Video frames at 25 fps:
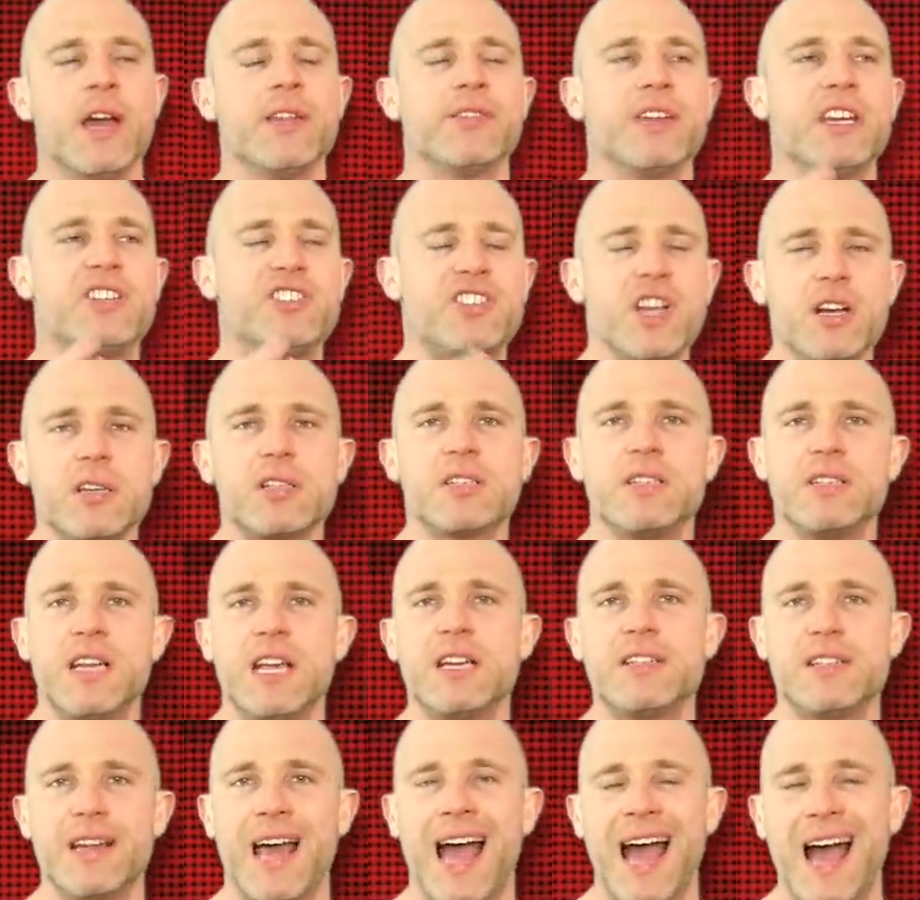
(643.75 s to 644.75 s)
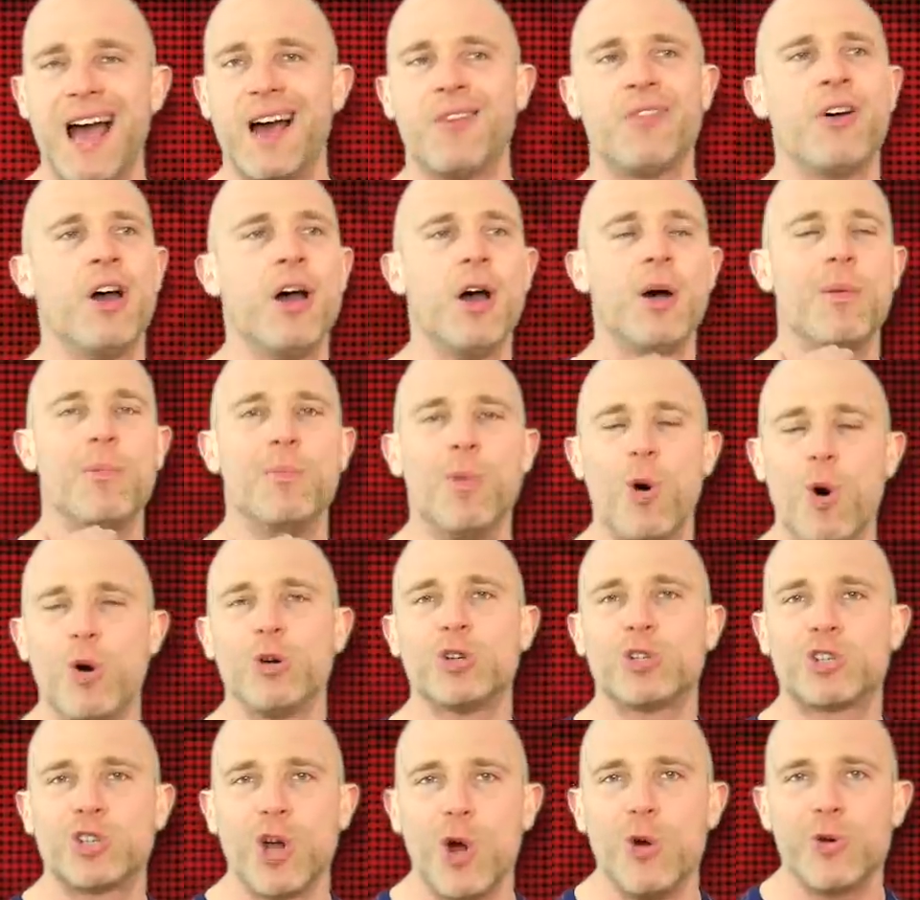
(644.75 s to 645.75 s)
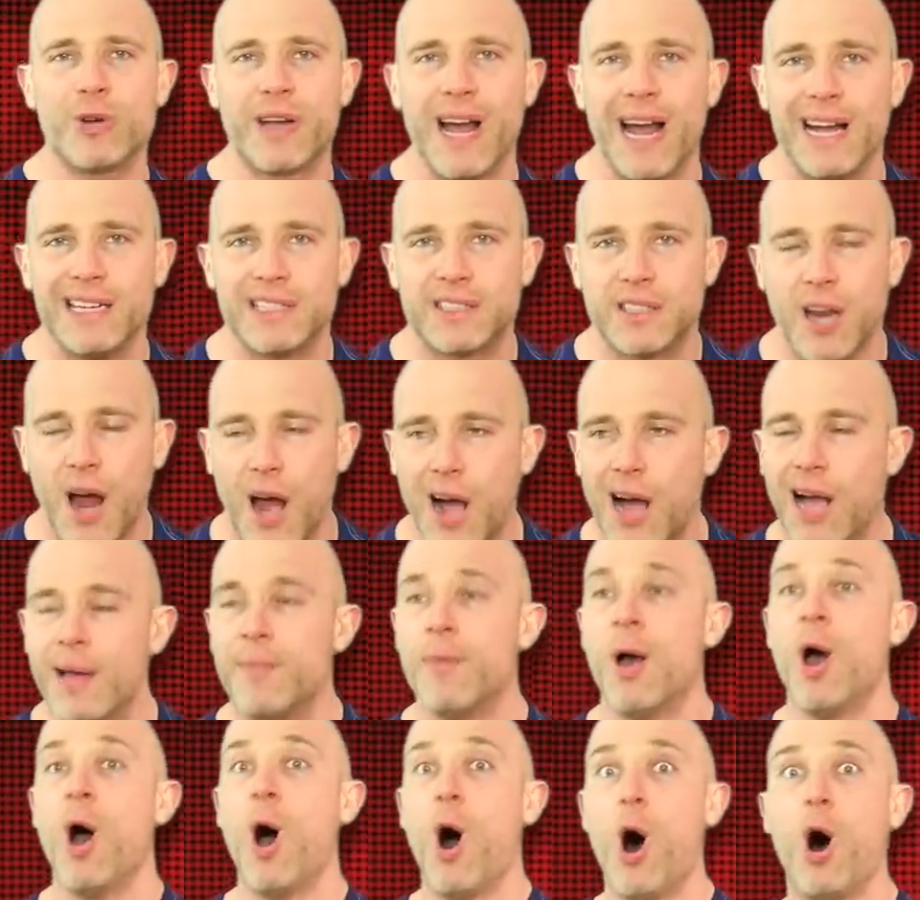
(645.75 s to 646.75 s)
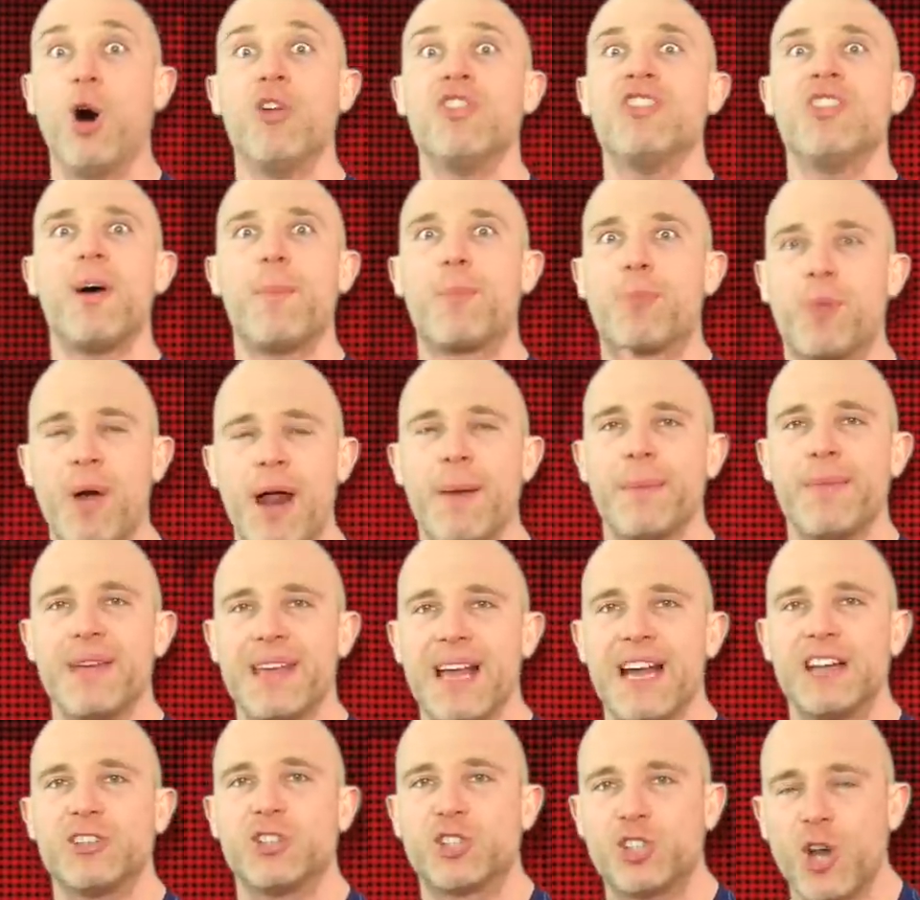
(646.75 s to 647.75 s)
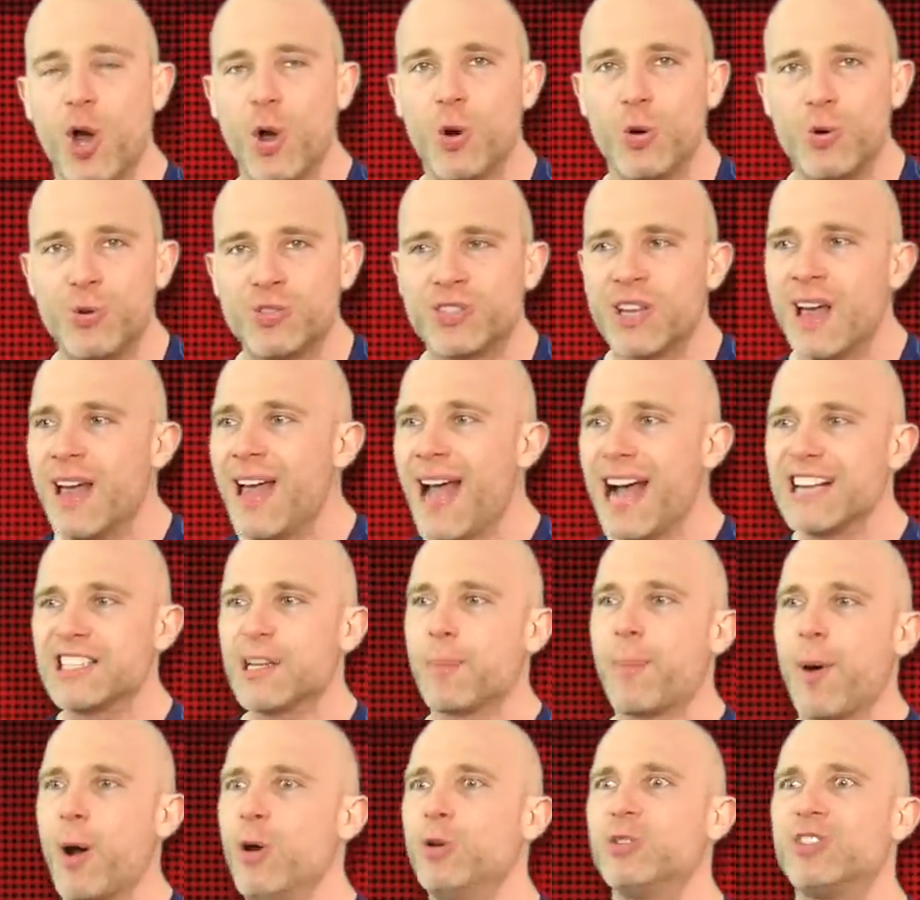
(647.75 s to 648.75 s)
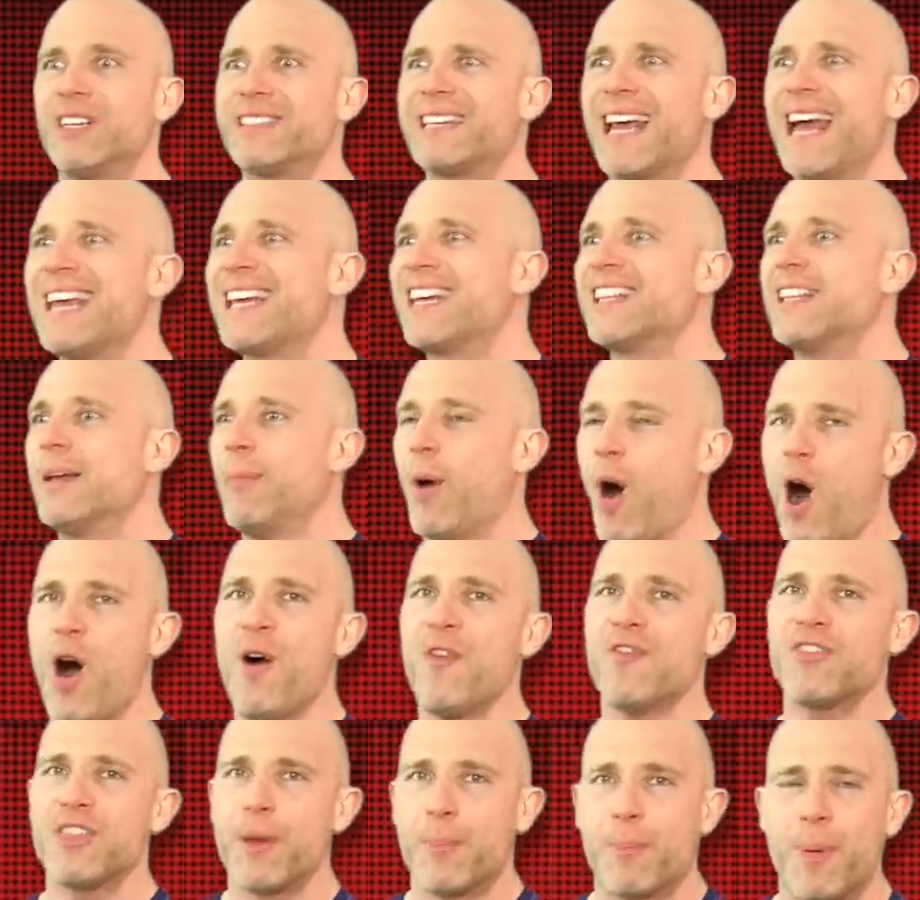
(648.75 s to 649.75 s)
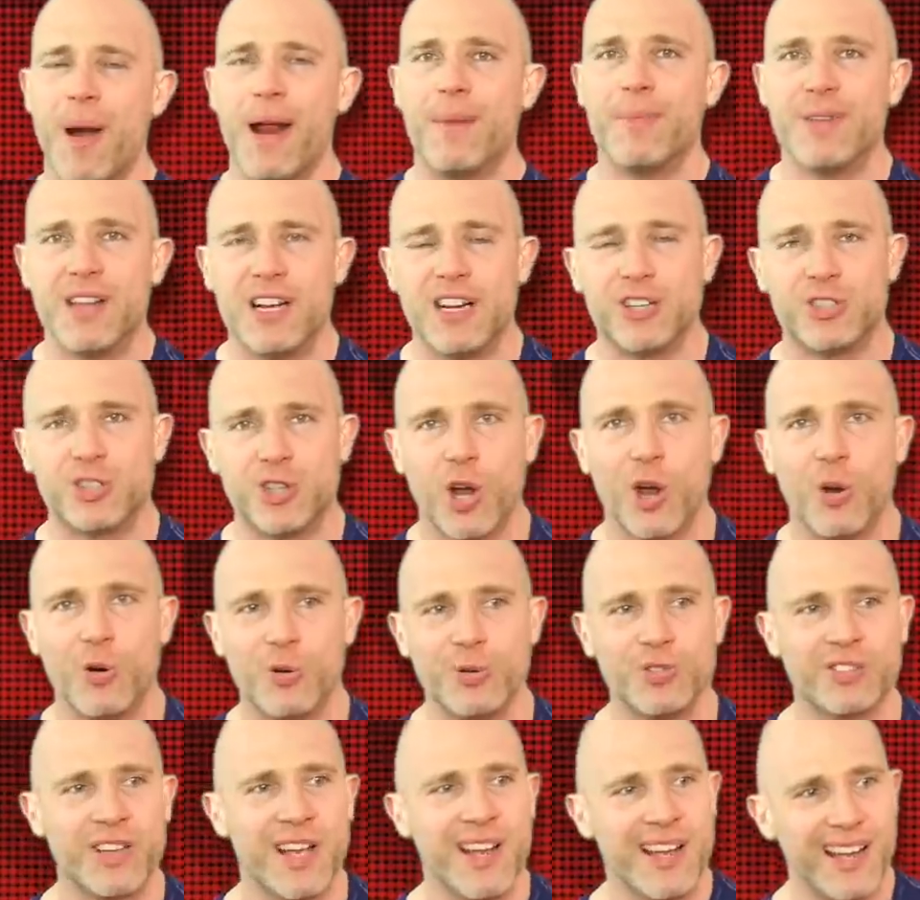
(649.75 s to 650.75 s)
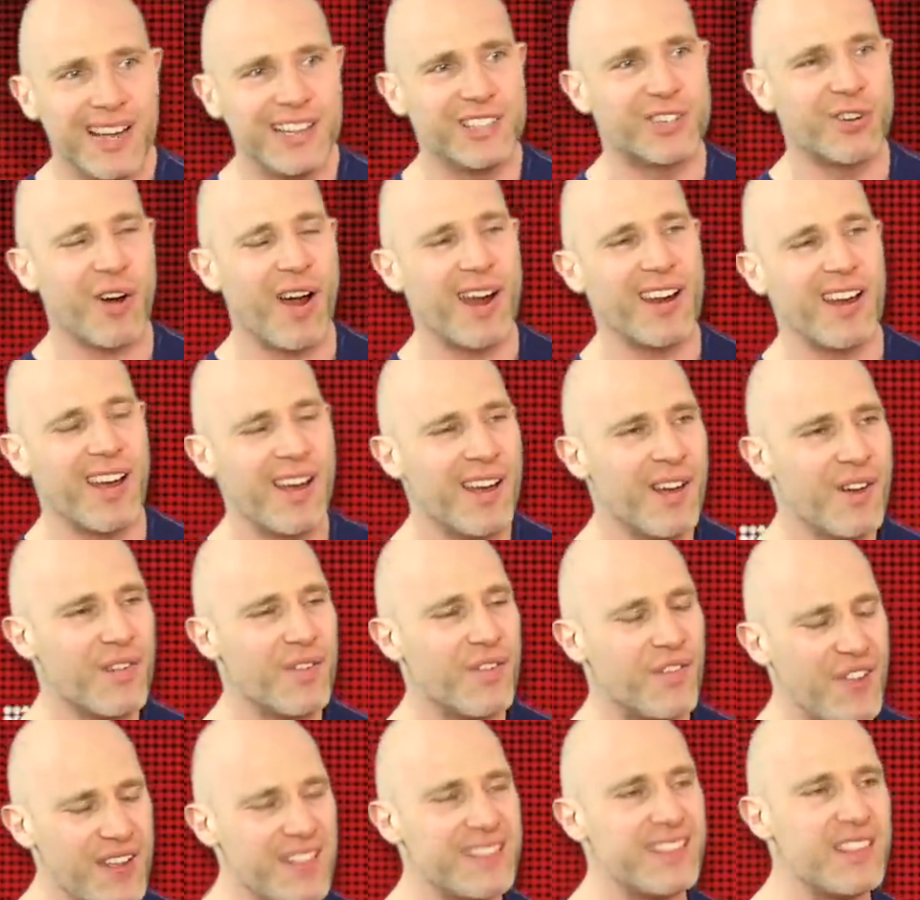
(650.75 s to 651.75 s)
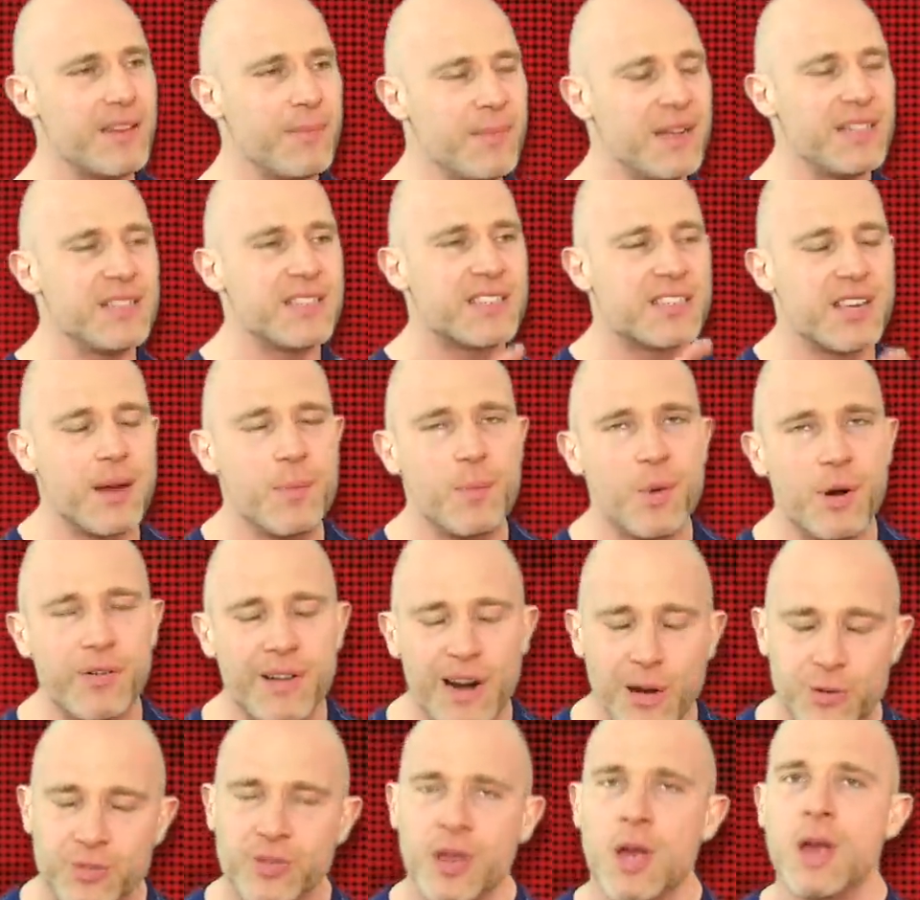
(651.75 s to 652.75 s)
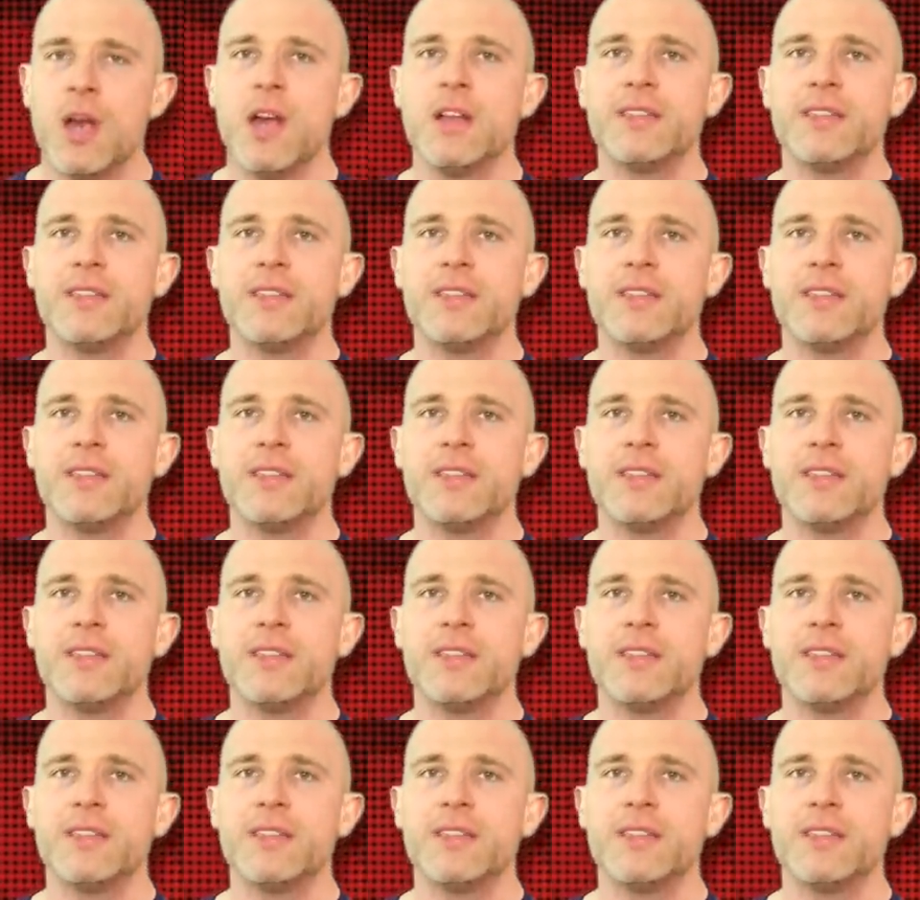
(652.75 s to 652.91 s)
They just need to have more showcase time on the premiere shows as opposed to taking them off the premiere shows and trying to fit them in somewhere else.